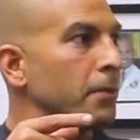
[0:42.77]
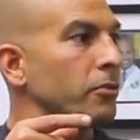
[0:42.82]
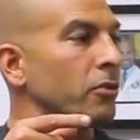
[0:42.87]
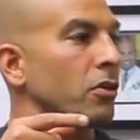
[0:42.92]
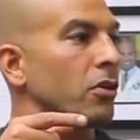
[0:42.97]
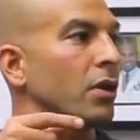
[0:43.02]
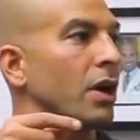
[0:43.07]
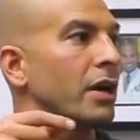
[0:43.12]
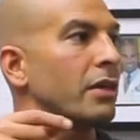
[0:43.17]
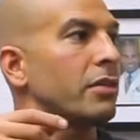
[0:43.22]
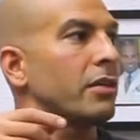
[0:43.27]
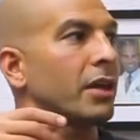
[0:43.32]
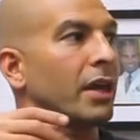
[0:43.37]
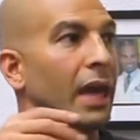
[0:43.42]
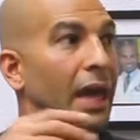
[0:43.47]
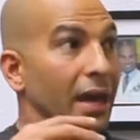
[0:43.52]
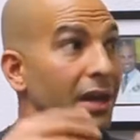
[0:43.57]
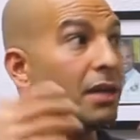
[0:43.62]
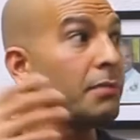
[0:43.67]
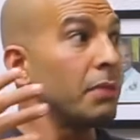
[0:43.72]
So I
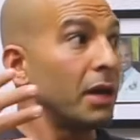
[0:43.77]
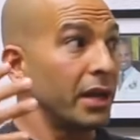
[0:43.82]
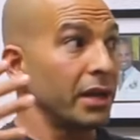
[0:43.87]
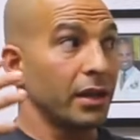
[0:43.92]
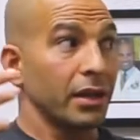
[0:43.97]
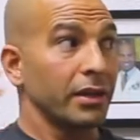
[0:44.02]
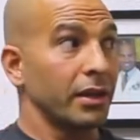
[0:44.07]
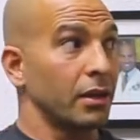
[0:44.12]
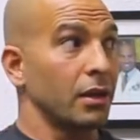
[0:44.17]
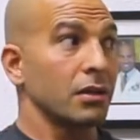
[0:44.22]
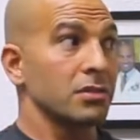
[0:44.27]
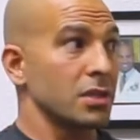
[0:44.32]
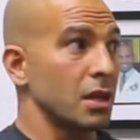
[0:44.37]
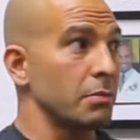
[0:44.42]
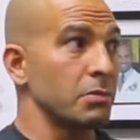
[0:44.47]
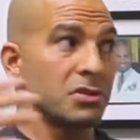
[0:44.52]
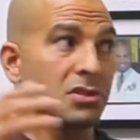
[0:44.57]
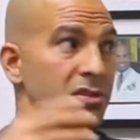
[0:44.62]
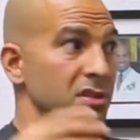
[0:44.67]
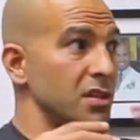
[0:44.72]
think anybody can get
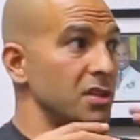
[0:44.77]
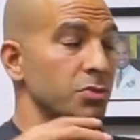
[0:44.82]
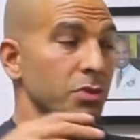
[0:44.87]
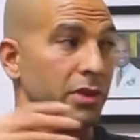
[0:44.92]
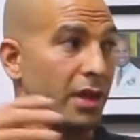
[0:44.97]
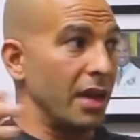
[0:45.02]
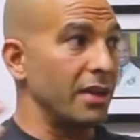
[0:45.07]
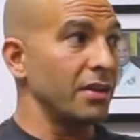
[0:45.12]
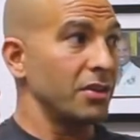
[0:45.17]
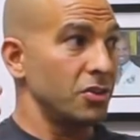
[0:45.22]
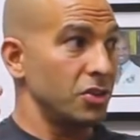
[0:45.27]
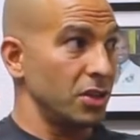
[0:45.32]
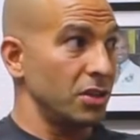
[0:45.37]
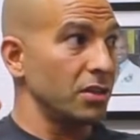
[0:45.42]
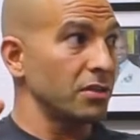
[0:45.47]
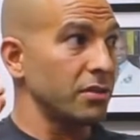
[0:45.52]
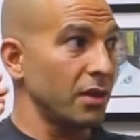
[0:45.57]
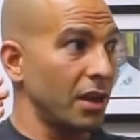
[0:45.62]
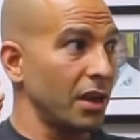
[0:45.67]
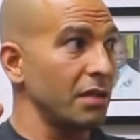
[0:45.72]
Alzheimer's disease with any
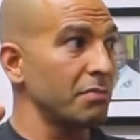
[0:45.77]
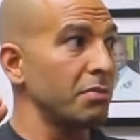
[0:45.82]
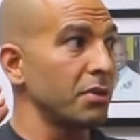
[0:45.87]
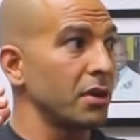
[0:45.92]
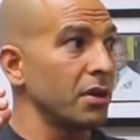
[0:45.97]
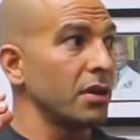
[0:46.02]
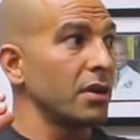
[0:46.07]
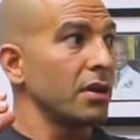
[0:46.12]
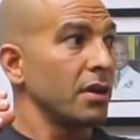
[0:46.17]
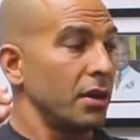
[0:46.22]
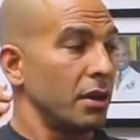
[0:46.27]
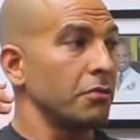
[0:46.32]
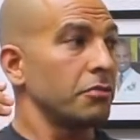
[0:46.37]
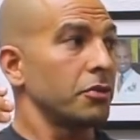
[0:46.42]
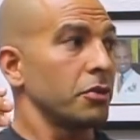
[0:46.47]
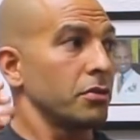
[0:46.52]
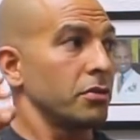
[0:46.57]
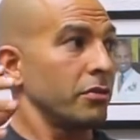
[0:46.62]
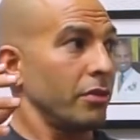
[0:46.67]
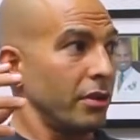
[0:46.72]
genotype
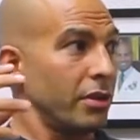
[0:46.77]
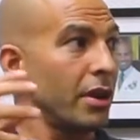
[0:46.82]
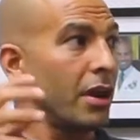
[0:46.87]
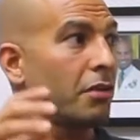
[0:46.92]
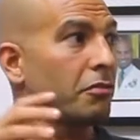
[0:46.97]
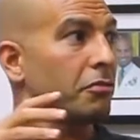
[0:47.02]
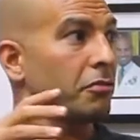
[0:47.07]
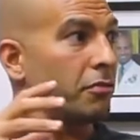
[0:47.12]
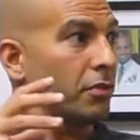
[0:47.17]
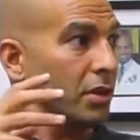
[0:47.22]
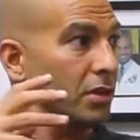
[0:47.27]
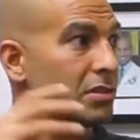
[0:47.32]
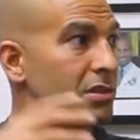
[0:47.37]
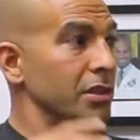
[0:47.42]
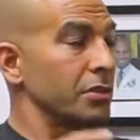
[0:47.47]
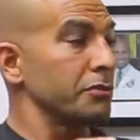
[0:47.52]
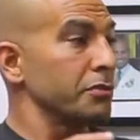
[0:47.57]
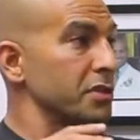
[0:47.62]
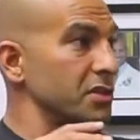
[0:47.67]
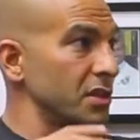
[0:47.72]
if there is enough
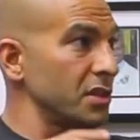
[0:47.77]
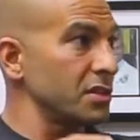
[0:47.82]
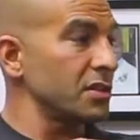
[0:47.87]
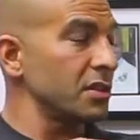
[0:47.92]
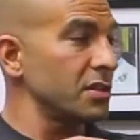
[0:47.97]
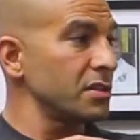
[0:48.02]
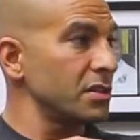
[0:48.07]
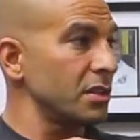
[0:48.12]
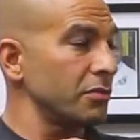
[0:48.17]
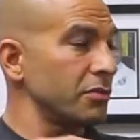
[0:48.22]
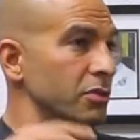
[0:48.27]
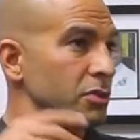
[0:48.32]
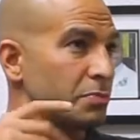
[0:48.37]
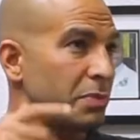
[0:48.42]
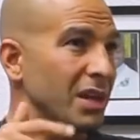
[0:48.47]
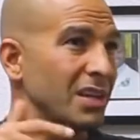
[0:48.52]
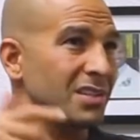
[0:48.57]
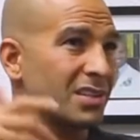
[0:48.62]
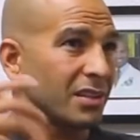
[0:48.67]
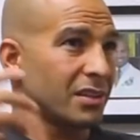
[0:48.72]
insulin resistance, if there's
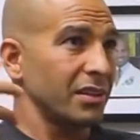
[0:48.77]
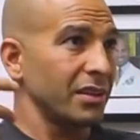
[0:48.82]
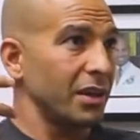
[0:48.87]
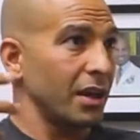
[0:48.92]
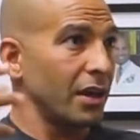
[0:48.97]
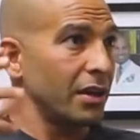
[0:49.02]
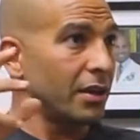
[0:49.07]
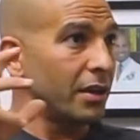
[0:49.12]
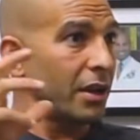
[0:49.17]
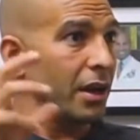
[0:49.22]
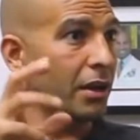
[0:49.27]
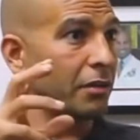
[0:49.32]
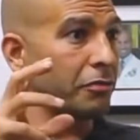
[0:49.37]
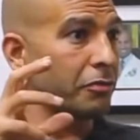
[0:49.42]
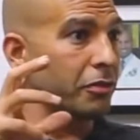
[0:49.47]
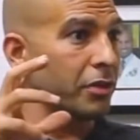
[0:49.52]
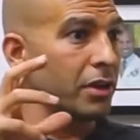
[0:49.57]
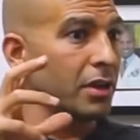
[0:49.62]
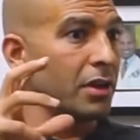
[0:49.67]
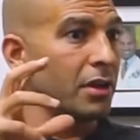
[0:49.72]
basically
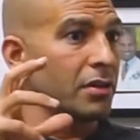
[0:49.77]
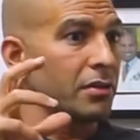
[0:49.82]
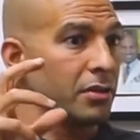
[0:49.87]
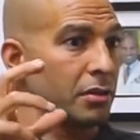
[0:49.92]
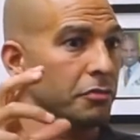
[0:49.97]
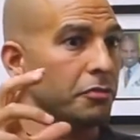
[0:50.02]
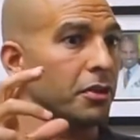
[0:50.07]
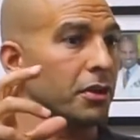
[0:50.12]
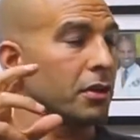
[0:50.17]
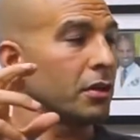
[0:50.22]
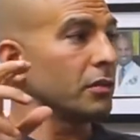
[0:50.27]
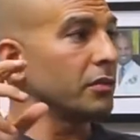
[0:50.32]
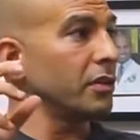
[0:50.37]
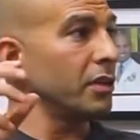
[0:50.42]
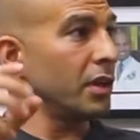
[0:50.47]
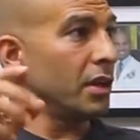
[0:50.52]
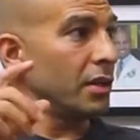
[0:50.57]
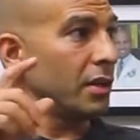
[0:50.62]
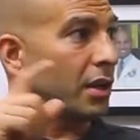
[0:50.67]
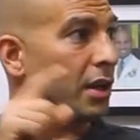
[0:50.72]
enough
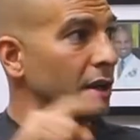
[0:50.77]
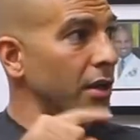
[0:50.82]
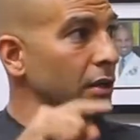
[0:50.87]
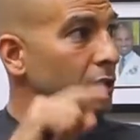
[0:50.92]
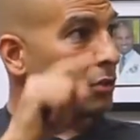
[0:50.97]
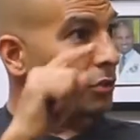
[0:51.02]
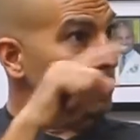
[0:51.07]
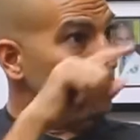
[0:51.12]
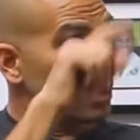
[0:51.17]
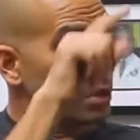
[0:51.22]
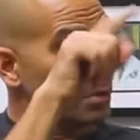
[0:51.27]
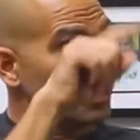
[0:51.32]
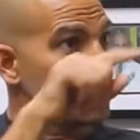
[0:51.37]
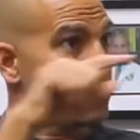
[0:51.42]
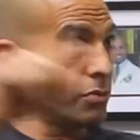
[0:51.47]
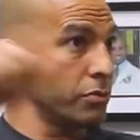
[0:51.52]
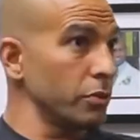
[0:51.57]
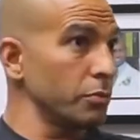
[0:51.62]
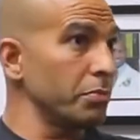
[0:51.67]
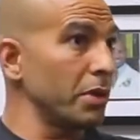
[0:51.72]
difficulty in getting
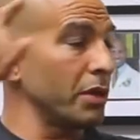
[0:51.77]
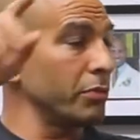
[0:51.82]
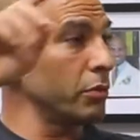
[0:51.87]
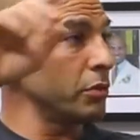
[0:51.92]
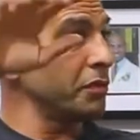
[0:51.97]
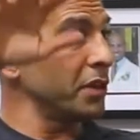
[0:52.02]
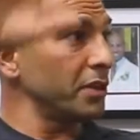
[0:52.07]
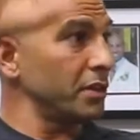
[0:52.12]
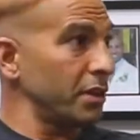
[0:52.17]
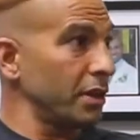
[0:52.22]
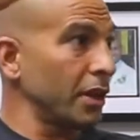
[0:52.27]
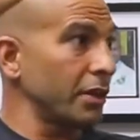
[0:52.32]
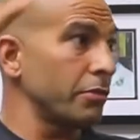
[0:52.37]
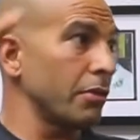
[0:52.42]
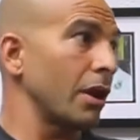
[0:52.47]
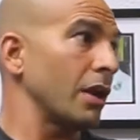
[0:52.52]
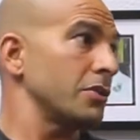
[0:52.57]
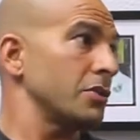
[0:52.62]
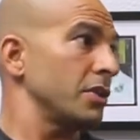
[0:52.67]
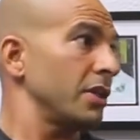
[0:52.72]
glucose through pyruvate
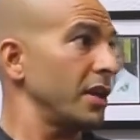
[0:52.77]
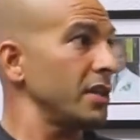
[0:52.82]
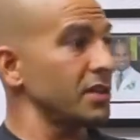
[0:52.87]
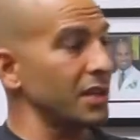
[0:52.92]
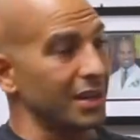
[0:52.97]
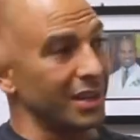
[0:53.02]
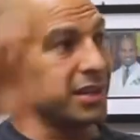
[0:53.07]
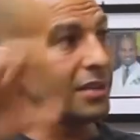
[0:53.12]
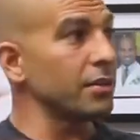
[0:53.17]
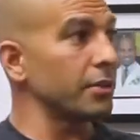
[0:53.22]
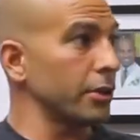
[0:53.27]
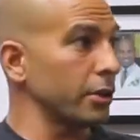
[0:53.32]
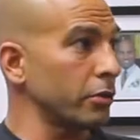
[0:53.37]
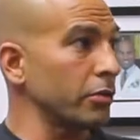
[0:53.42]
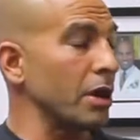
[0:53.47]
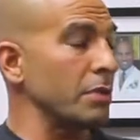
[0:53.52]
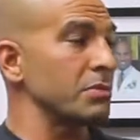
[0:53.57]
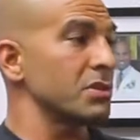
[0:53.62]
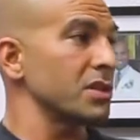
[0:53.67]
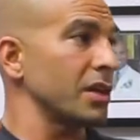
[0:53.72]
dehydrogenase and into the
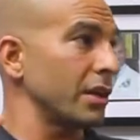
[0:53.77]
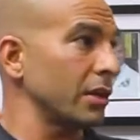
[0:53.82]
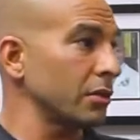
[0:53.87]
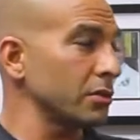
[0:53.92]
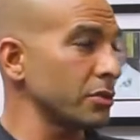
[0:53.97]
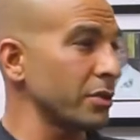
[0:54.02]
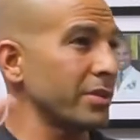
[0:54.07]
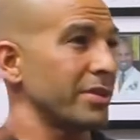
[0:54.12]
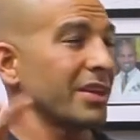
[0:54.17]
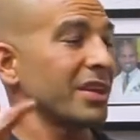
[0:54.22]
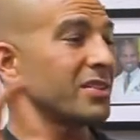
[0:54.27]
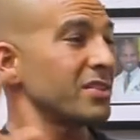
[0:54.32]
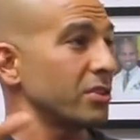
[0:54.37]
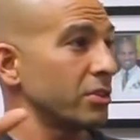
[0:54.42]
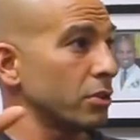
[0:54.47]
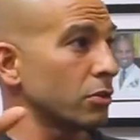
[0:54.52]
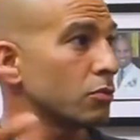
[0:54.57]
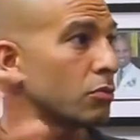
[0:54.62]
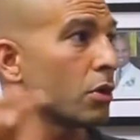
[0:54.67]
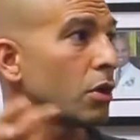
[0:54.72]
Krebs cycle. So I think it's
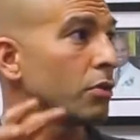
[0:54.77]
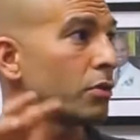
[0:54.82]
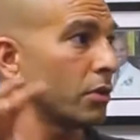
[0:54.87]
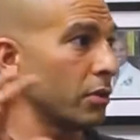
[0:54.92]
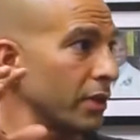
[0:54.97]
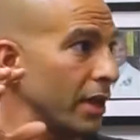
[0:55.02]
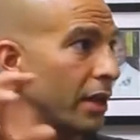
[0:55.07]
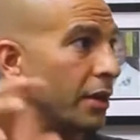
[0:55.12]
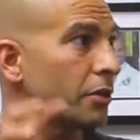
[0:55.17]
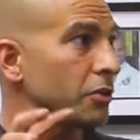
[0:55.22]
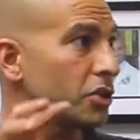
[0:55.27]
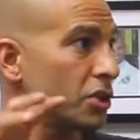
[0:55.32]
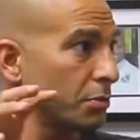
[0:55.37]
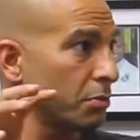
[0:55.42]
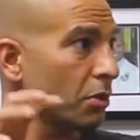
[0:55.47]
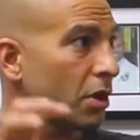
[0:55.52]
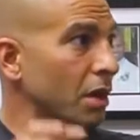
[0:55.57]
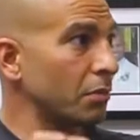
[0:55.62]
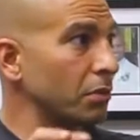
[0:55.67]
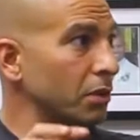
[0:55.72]
a neuronal energy
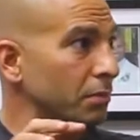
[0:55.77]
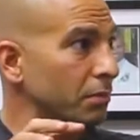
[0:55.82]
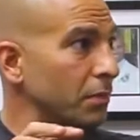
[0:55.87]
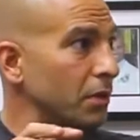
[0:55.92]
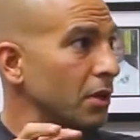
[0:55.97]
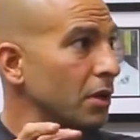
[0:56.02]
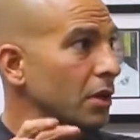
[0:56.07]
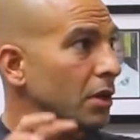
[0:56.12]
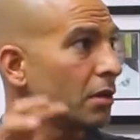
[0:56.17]
problem